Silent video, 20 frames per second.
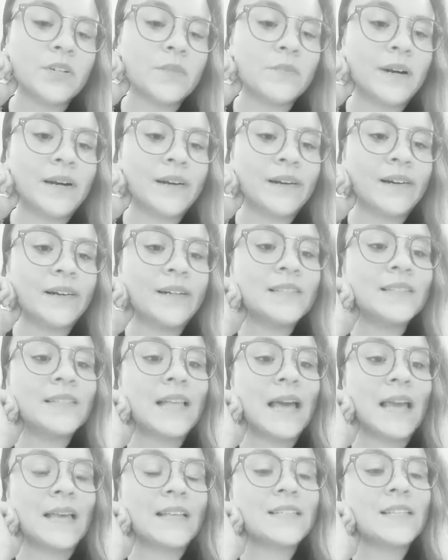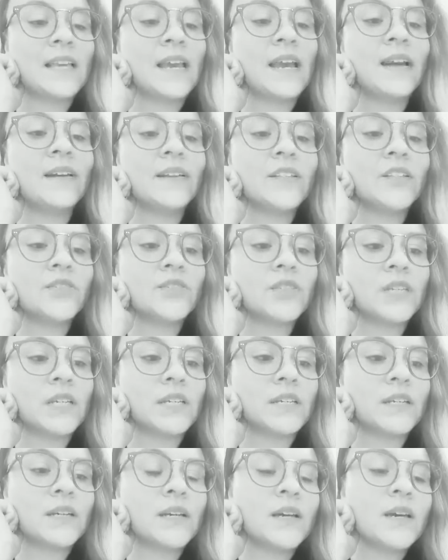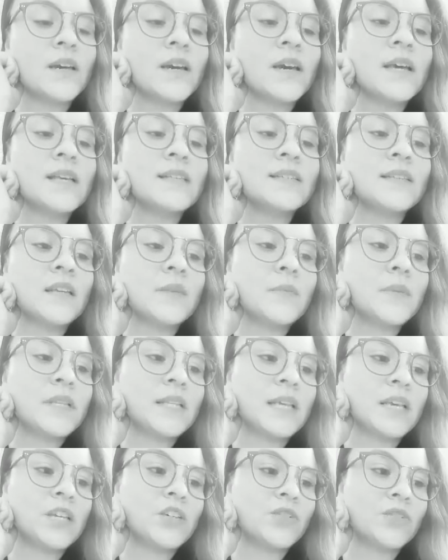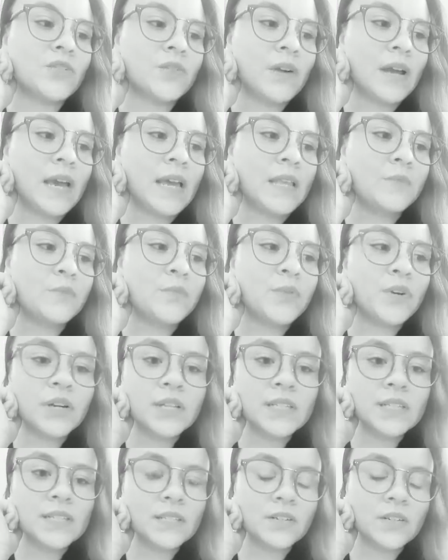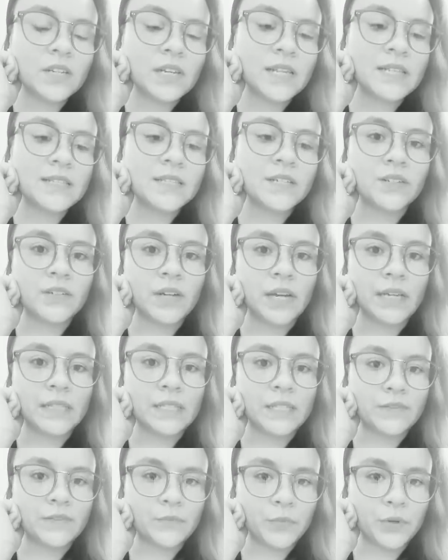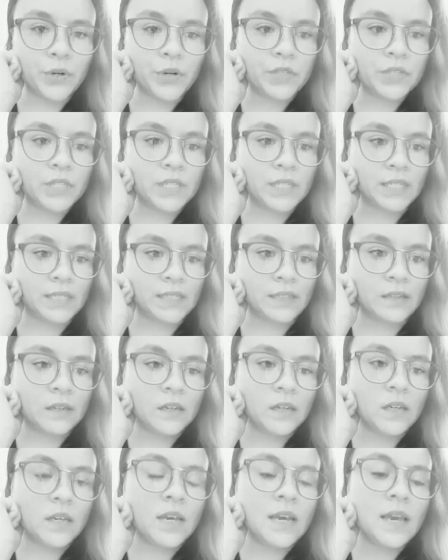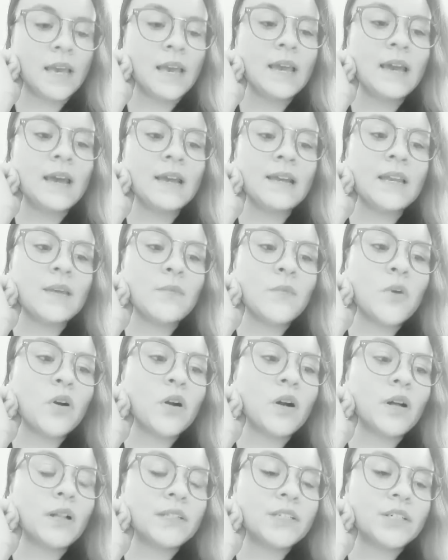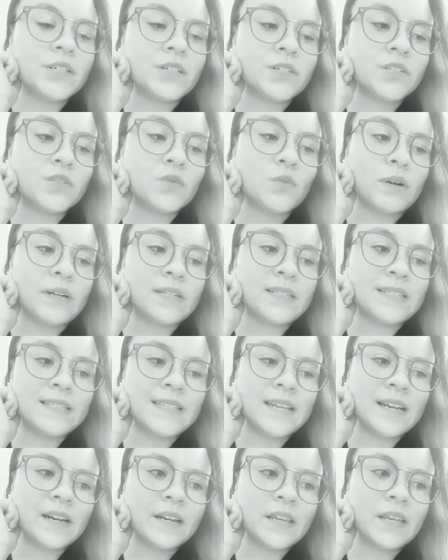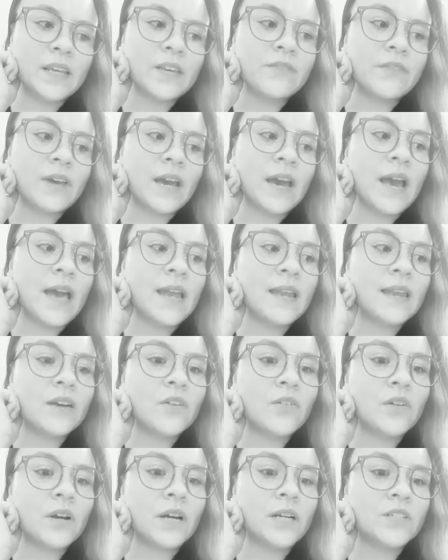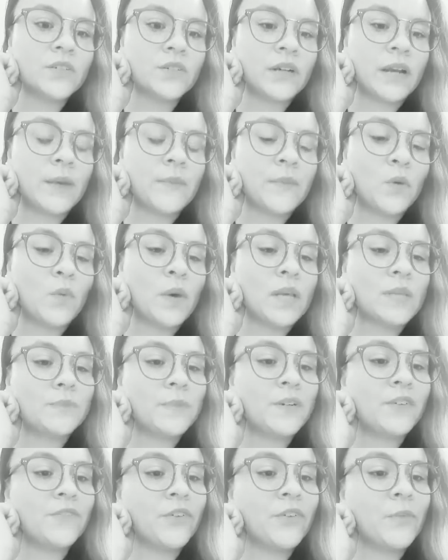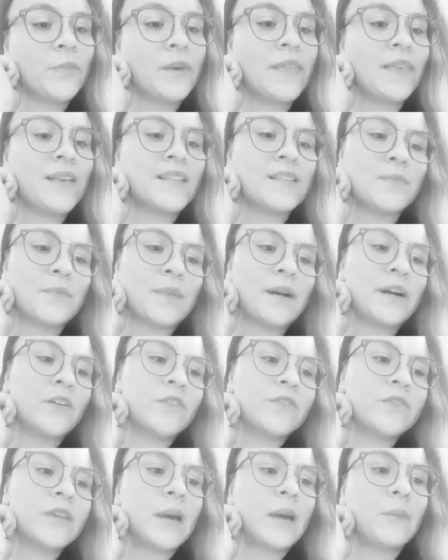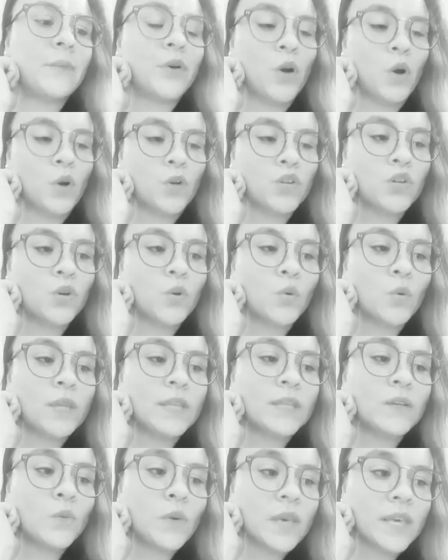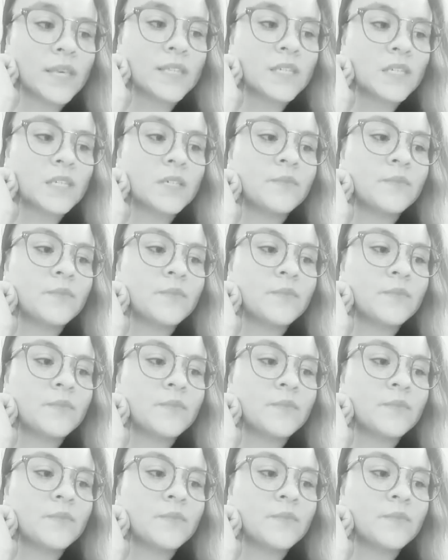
markers like erythrocyte, sedimentation rate, procalcitonin, and C-reactive protein. The hemocultures were negative, and echocardiogram was performed as a part of the approach, in which